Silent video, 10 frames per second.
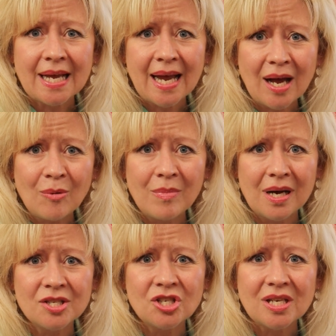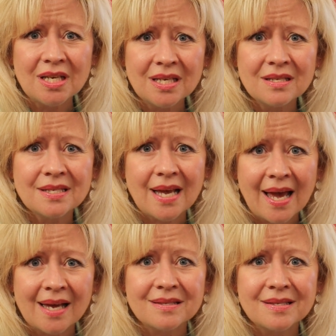how much is
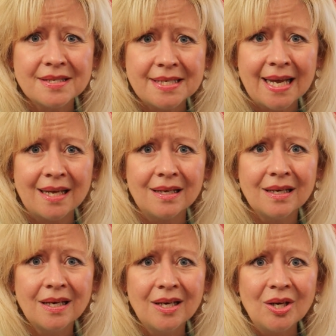at stake